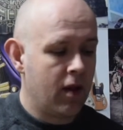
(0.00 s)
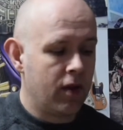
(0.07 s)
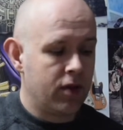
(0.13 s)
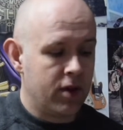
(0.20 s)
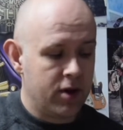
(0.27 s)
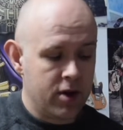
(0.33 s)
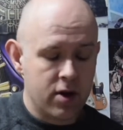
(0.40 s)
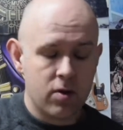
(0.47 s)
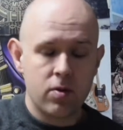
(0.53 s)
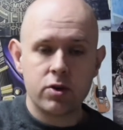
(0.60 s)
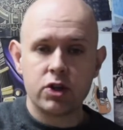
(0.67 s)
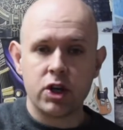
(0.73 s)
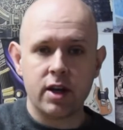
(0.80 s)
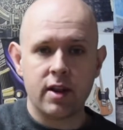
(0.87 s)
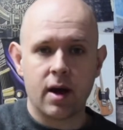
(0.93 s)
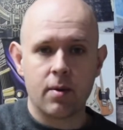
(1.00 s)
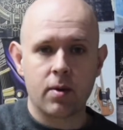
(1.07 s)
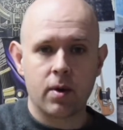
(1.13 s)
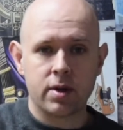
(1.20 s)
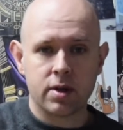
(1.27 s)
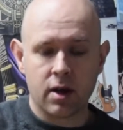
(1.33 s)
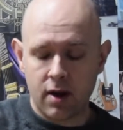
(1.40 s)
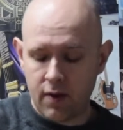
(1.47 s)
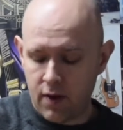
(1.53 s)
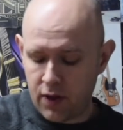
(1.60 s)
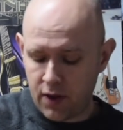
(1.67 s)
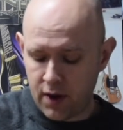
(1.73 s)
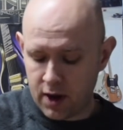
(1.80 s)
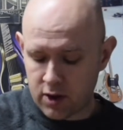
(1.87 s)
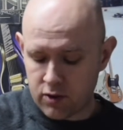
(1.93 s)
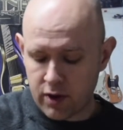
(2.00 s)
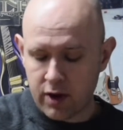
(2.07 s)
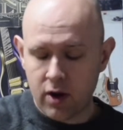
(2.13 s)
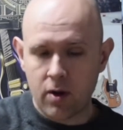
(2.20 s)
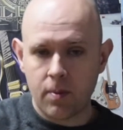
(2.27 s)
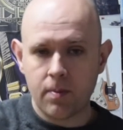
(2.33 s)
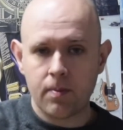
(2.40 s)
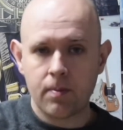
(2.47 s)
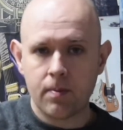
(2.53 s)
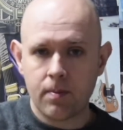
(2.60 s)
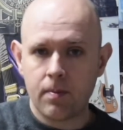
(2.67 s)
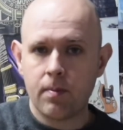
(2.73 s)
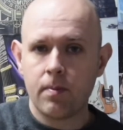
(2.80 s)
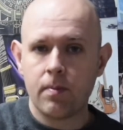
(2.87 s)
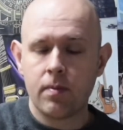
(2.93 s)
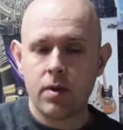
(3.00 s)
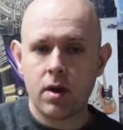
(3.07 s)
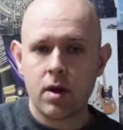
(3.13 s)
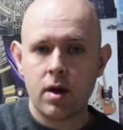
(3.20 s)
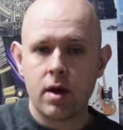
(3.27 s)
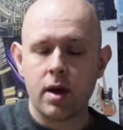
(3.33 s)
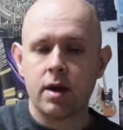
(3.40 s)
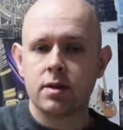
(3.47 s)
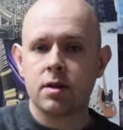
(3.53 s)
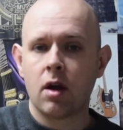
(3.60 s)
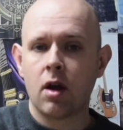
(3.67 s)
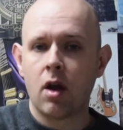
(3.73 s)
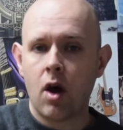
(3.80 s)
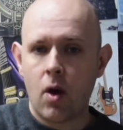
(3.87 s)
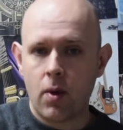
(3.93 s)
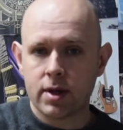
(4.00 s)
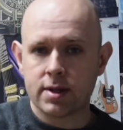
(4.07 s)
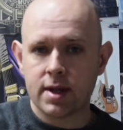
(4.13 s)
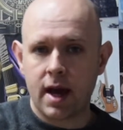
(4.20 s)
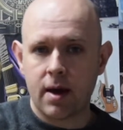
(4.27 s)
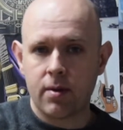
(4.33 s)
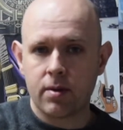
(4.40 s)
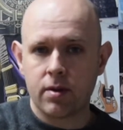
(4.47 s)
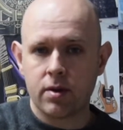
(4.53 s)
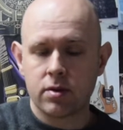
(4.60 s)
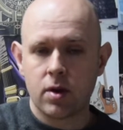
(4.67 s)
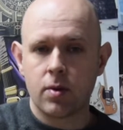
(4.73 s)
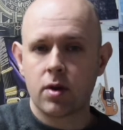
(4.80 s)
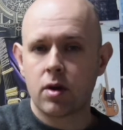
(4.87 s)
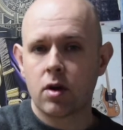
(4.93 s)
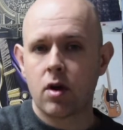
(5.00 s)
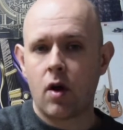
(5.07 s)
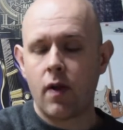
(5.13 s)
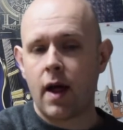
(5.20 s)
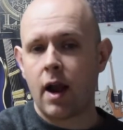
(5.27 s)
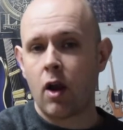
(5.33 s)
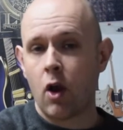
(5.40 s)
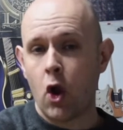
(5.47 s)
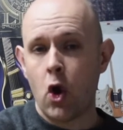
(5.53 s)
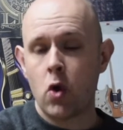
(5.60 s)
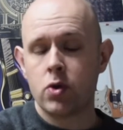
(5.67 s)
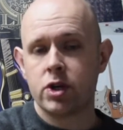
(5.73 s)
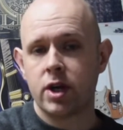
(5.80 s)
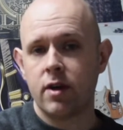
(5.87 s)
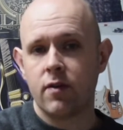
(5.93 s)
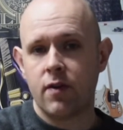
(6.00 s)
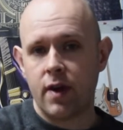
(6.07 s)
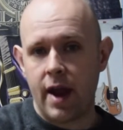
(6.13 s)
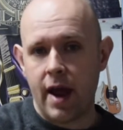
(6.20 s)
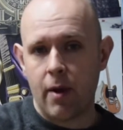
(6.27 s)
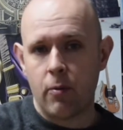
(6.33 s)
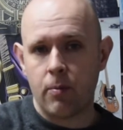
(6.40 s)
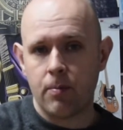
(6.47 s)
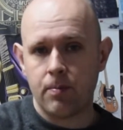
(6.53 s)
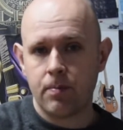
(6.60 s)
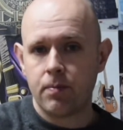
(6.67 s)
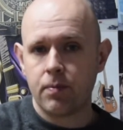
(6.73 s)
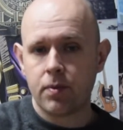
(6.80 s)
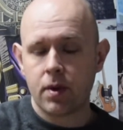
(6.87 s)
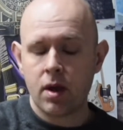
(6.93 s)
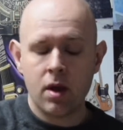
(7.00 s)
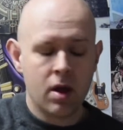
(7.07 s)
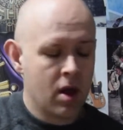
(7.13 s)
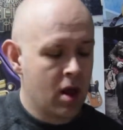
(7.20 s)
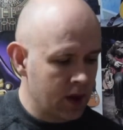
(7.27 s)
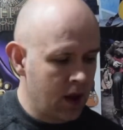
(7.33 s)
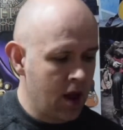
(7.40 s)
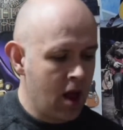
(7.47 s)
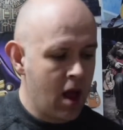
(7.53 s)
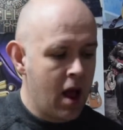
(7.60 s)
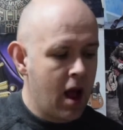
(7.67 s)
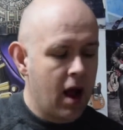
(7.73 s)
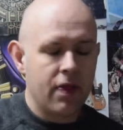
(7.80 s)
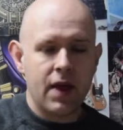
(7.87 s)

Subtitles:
The new G that we're going to learn, the 3rd string up, is a lower sound. So we're going to call that low G for now. And